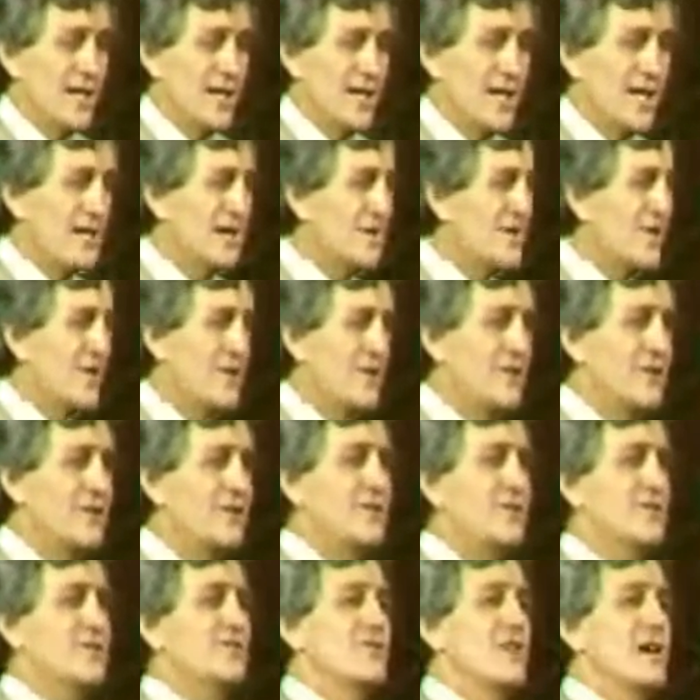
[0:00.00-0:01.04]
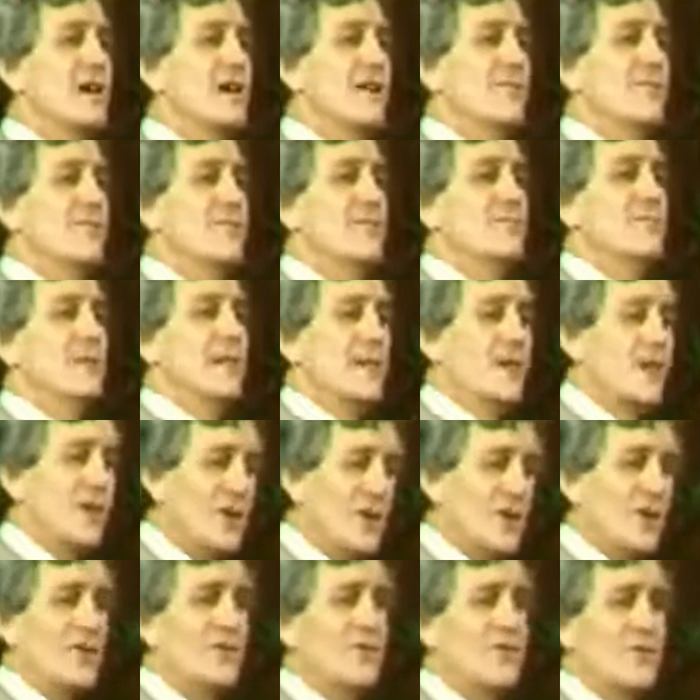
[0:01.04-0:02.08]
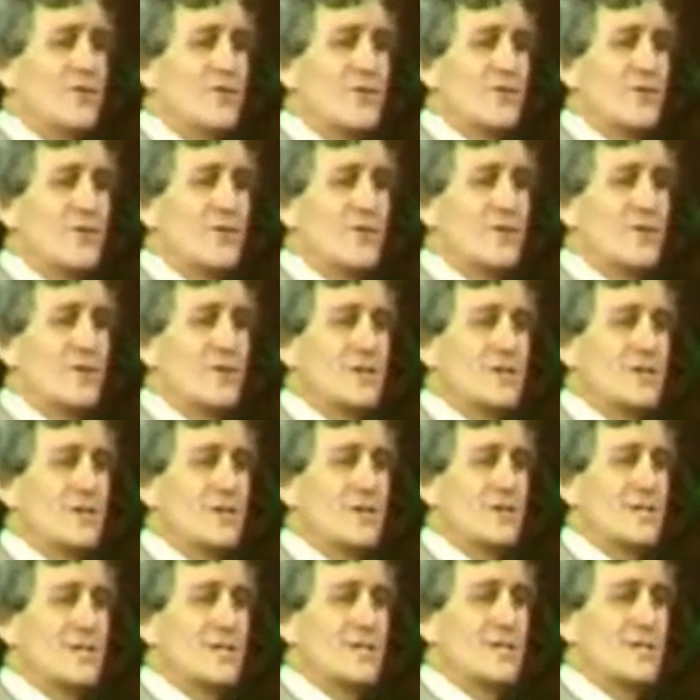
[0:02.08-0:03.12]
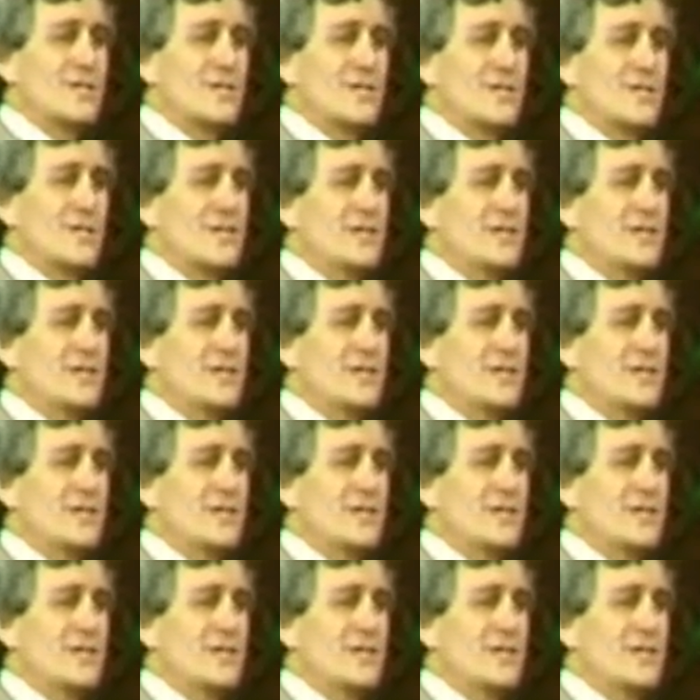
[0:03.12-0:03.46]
in order to drive you beyond your own resources,